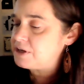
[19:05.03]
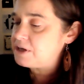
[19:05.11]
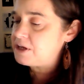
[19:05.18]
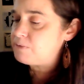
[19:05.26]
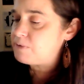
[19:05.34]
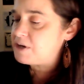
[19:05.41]

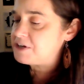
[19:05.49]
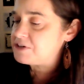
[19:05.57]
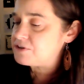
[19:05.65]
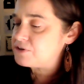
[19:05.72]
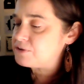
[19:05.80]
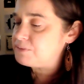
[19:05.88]
He wanted
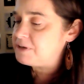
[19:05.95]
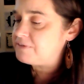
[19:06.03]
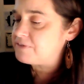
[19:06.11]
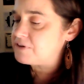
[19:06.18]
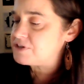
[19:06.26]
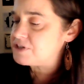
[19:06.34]
her to be a
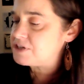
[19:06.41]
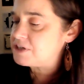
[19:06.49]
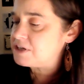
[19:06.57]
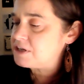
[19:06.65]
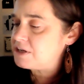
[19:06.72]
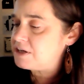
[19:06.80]

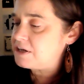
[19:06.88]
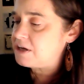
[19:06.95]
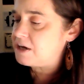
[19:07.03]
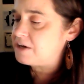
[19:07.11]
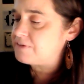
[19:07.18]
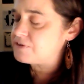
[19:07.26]
virgin and
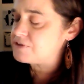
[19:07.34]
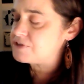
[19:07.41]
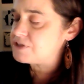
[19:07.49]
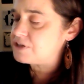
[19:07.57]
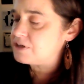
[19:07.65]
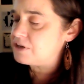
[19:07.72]
not a
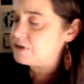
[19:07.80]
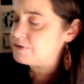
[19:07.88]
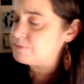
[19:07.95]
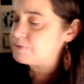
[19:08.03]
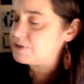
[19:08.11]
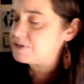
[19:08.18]
virgin all
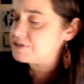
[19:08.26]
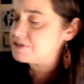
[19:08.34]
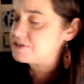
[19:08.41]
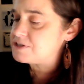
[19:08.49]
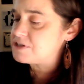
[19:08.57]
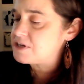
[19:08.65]
at
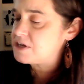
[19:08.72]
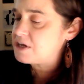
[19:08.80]
once.